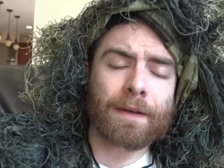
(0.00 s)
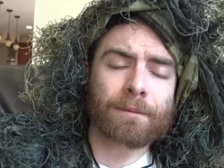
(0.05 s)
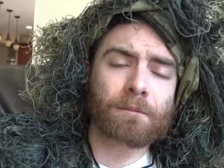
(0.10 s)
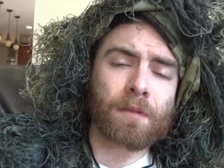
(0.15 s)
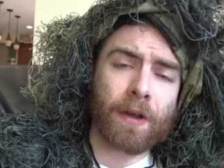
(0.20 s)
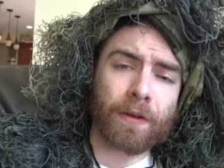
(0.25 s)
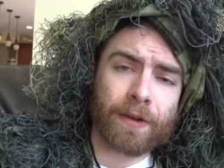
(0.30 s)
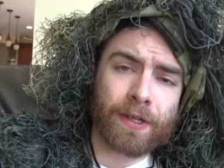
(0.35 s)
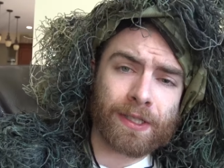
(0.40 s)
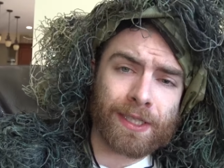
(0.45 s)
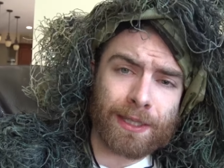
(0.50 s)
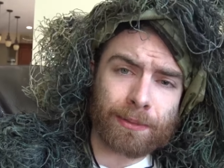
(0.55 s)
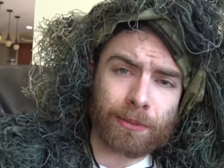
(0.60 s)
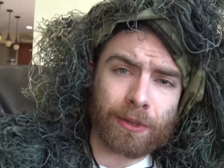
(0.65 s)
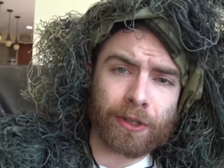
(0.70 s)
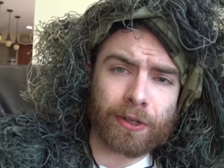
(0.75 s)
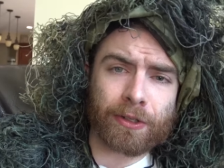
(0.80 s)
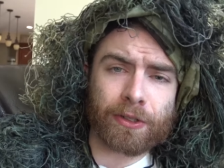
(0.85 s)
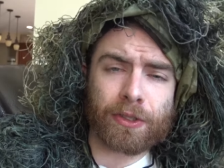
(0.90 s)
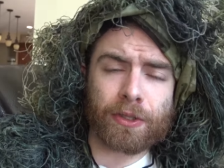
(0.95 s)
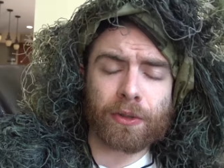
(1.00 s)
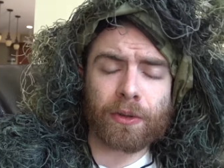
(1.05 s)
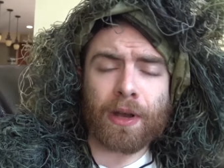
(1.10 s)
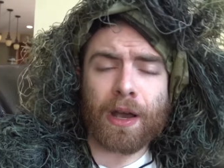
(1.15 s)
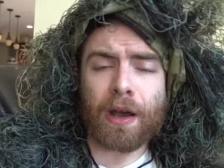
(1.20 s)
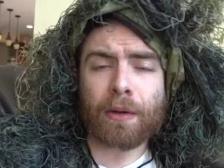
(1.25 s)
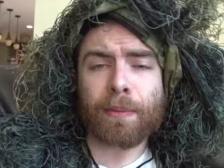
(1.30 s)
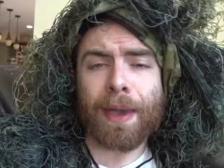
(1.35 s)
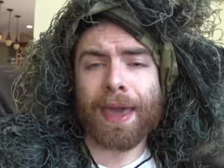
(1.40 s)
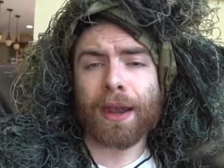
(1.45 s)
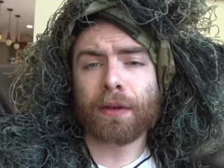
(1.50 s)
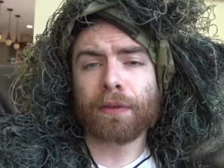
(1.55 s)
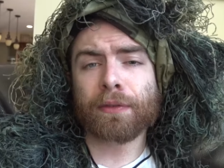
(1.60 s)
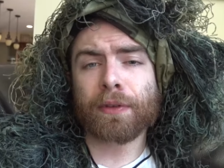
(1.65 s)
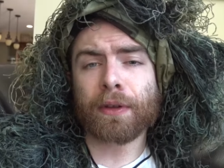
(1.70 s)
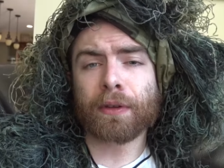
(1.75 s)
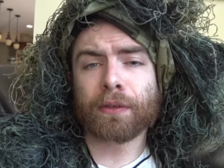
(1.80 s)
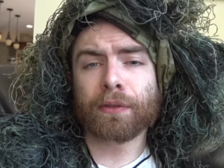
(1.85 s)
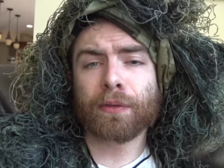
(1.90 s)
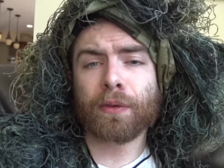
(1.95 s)
Very similar to how
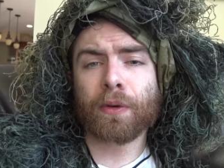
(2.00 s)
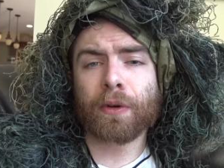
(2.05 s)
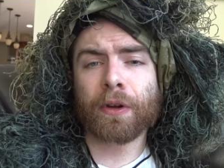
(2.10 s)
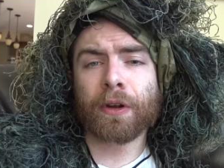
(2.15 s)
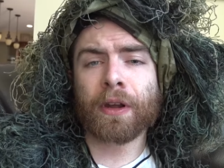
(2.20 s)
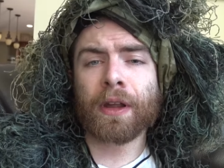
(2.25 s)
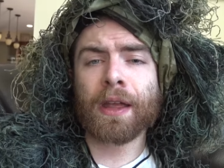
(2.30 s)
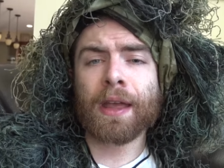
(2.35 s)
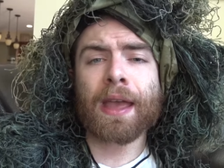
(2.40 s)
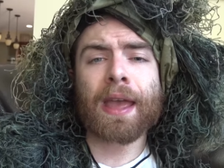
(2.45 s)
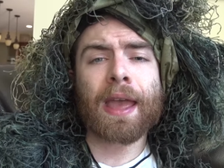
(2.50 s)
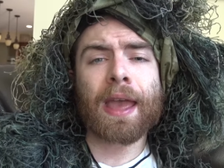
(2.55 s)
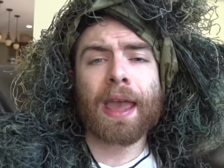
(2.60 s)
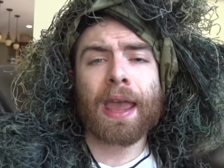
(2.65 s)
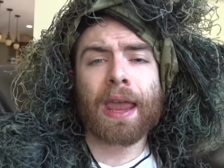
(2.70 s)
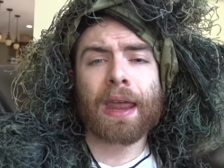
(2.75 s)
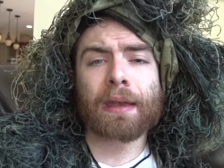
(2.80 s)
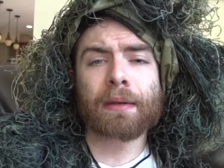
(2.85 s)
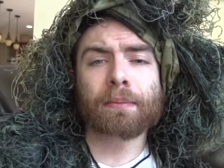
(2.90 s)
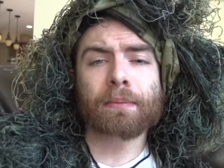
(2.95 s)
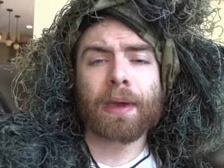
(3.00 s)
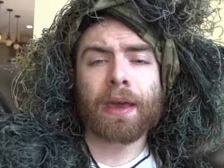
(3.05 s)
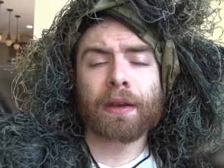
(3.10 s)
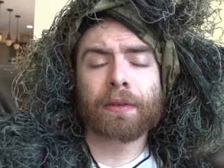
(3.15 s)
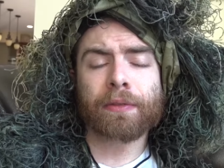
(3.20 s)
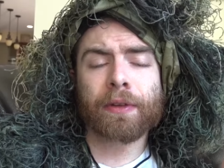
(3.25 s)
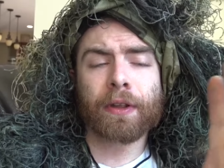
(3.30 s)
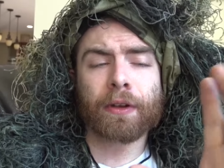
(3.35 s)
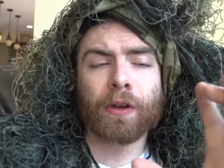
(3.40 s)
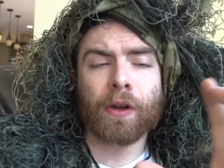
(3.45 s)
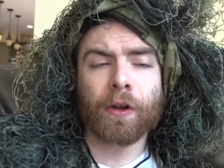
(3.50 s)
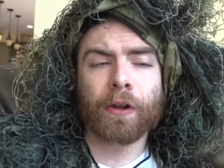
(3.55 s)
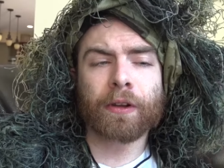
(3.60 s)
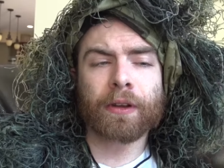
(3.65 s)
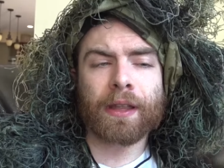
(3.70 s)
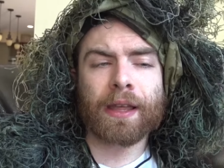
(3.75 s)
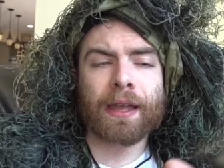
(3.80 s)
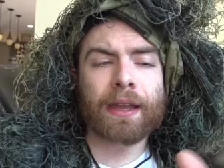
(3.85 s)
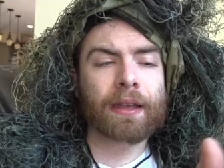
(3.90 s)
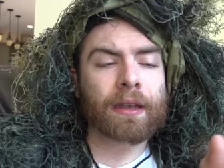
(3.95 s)
Battlefield 4 and Battlefield
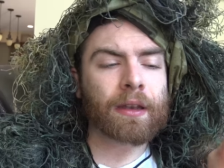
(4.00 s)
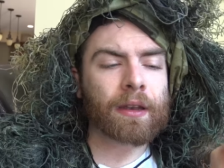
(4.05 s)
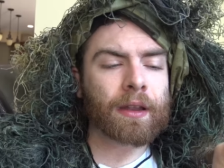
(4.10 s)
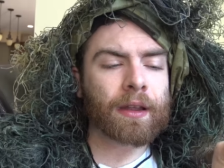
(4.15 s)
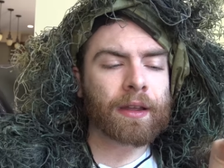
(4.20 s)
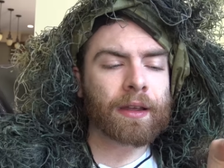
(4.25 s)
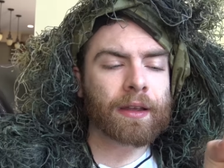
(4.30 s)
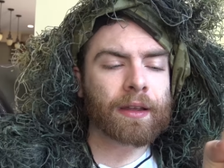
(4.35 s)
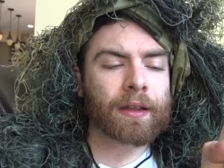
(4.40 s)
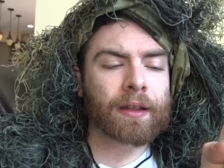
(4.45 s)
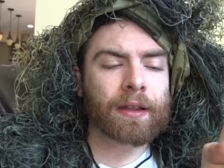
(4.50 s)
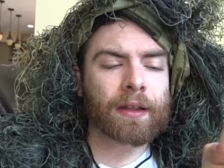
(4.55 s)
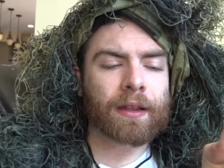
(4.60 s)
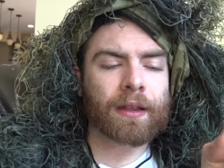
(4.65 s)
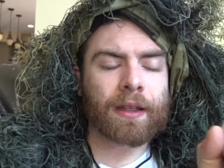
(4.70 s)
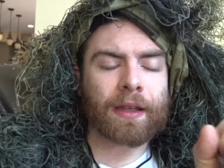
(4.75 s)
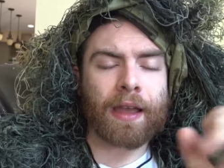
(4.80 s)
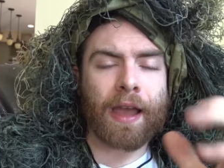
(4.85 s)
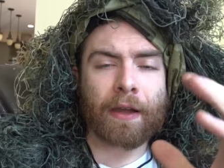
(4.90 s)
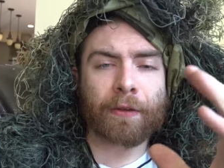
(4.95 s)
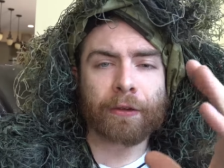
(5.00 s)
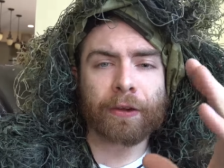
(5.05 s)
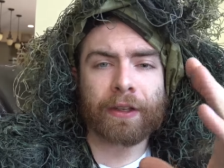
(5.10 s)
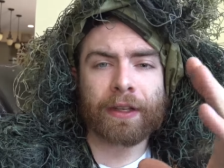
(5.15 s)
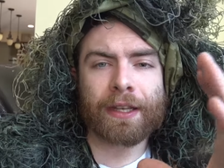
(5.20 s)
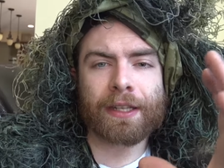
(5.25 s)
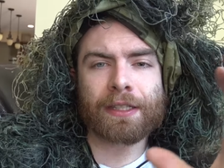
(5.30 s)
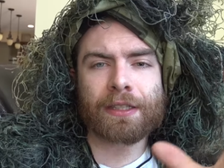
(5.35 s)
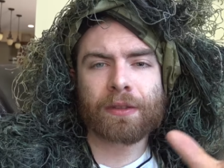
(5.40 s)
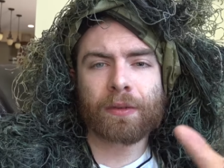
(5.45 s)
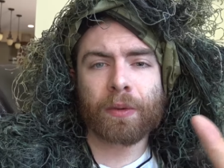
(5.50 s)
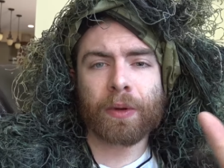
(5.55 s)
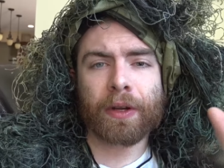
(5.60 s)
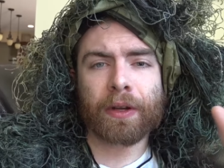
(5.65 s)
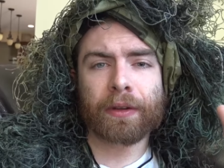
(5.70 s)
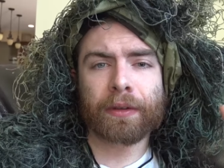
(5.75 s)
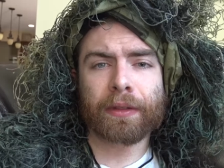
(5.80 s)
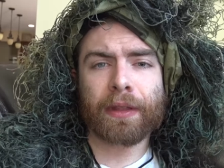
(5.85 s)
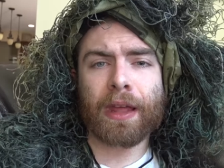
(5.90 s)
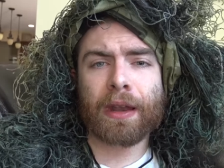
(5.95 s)
Hardline uh, got released,
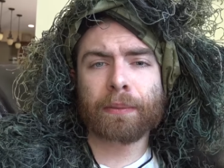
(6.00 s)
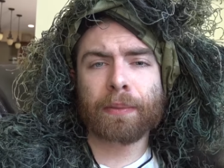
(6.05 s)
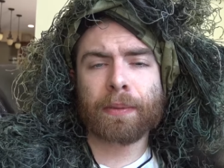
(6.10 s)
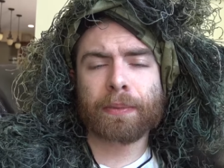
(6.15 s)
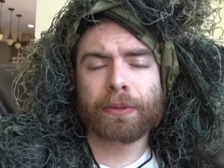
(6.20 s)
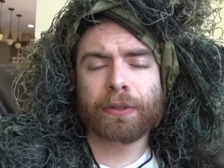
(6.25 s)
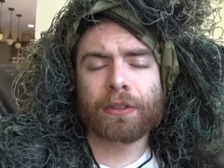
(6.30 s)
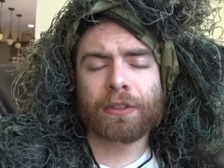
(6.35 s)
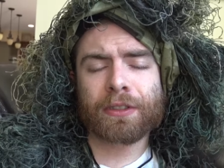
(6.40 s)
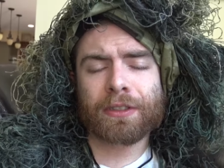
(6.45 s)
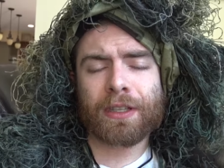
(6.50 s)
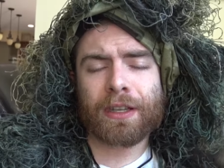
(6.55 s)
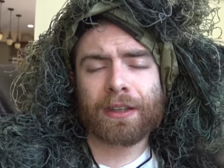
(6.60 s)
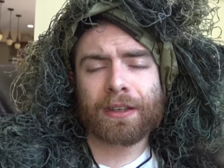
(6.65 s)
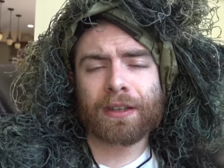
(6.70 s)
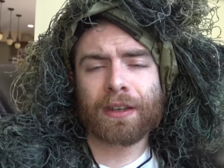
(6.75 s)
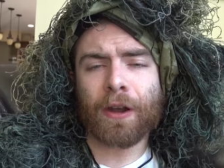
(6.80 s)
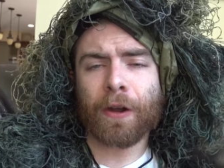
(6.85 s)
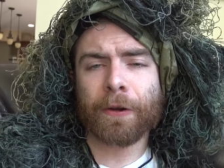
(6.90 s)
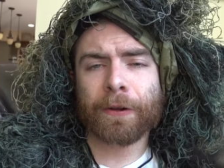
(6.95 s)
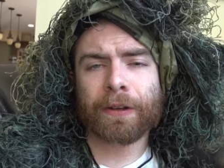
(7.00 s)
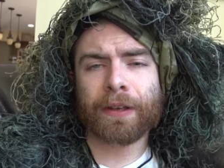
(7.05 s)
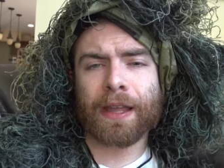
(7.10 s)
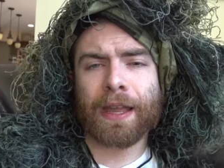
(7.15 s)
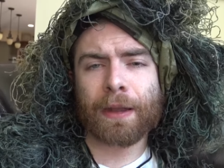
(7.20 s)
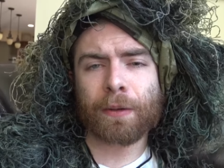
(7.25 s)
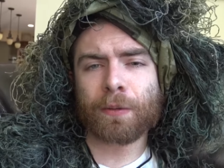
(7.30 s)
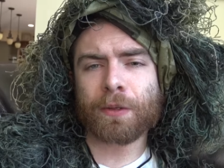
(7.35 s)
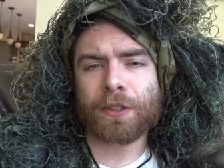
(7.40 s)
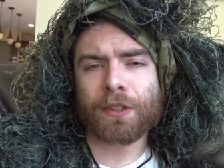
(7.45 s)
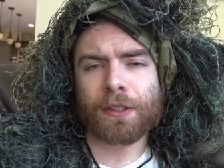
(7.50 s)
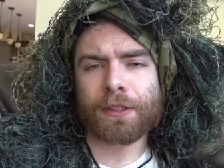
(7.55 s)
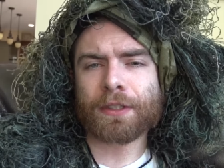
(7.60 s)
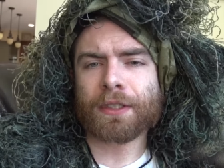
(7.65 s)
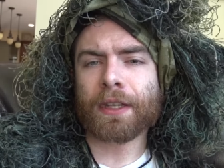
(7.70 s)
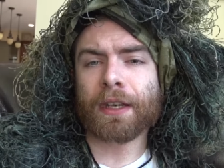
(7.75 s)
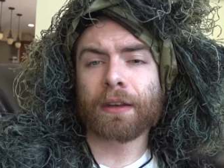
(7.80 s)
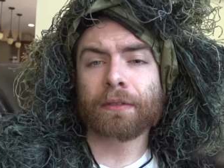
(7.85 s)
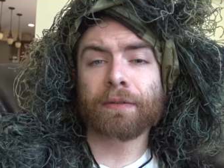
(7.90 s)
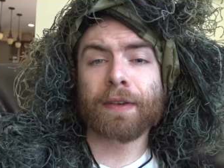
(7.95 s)
where a lot of people said Hardline was
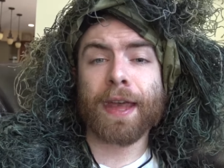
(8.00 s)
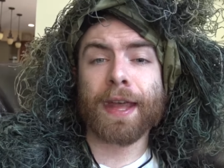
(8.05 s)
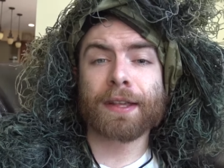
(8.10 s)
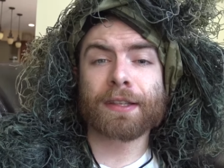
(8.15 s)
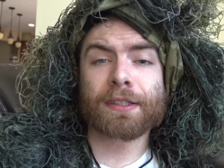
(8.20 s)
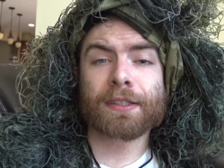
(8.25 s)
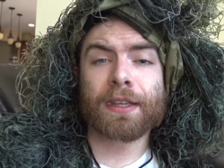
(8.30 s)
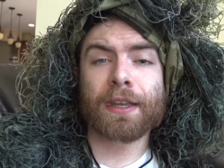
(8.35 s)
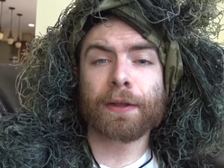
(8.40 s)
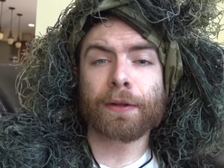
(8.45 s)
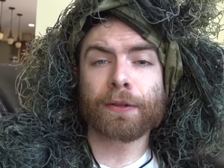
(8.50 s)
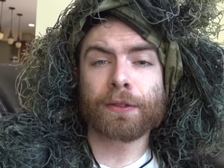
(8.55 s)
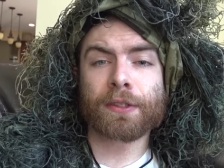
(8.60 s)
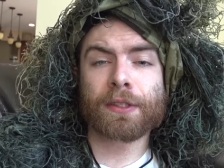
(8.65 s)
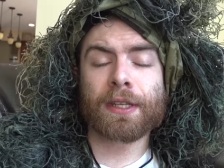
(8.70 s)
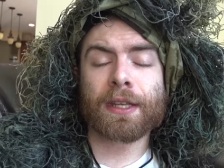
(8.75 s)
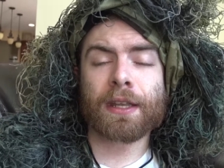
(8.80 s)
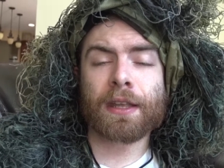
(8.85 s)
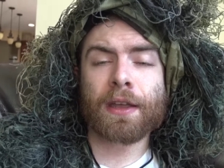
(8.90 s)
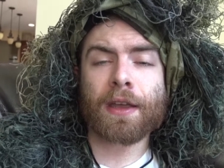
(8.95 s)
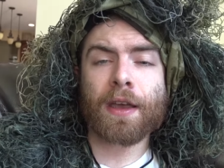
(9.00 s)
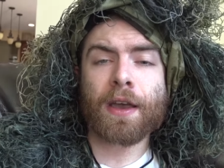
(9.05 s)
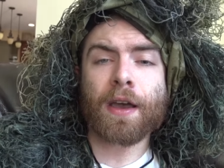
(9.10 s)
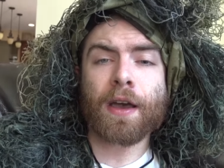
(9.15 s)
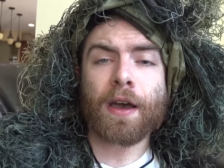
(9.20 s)
just an advanced DLC